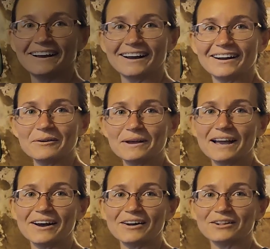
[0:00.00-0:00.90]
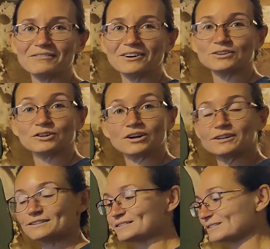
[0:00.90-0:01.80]
Alright, we got all of our
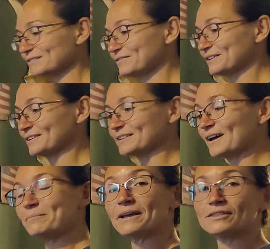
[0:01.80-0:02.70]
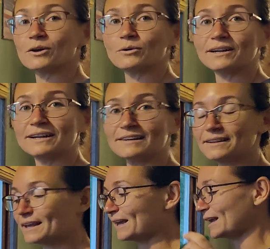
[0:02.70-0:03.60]
jars filled up and loaded into
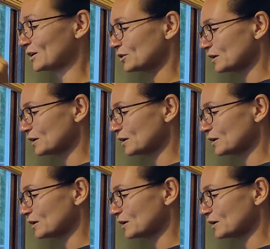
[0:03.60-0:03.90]
the canner,